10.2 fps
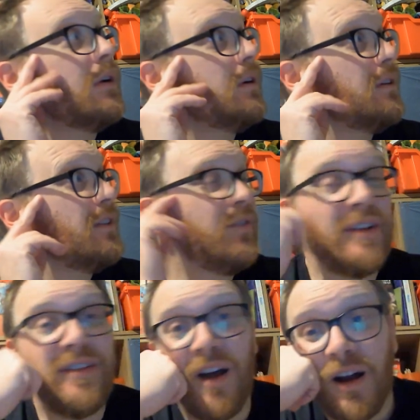It's very
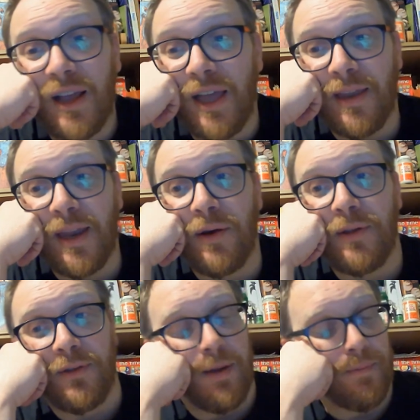dark out there now. It's
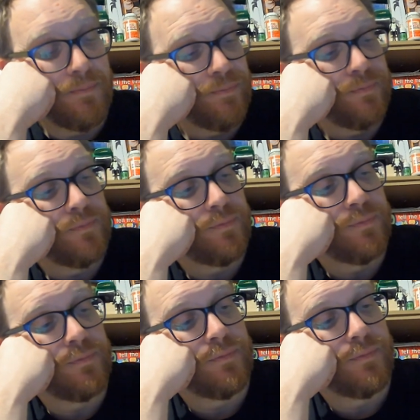20
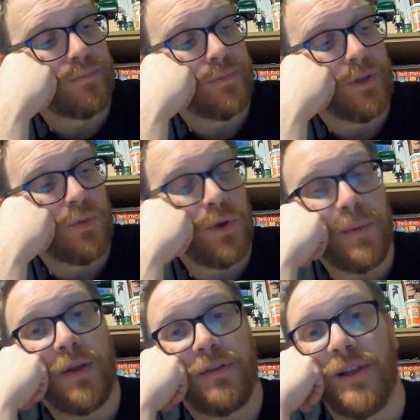
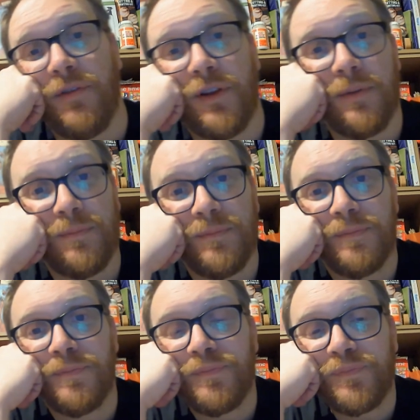past 11
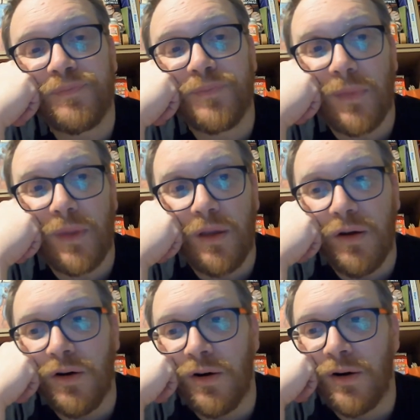
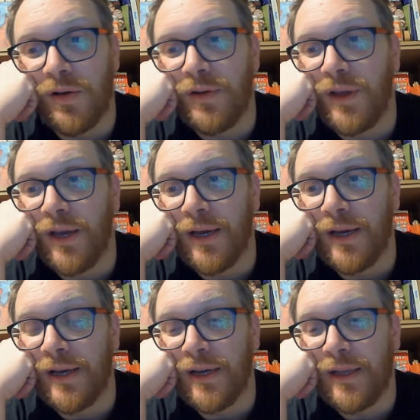on
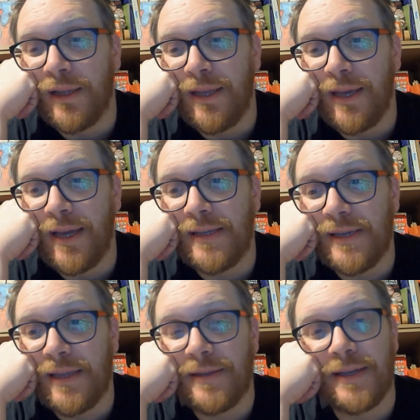the
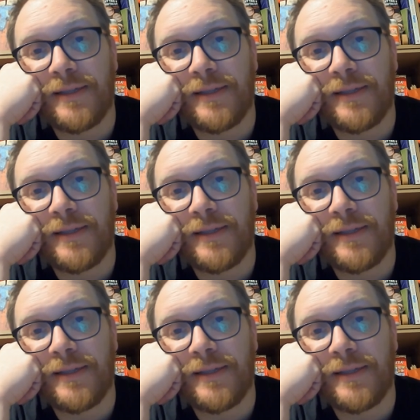18th. That's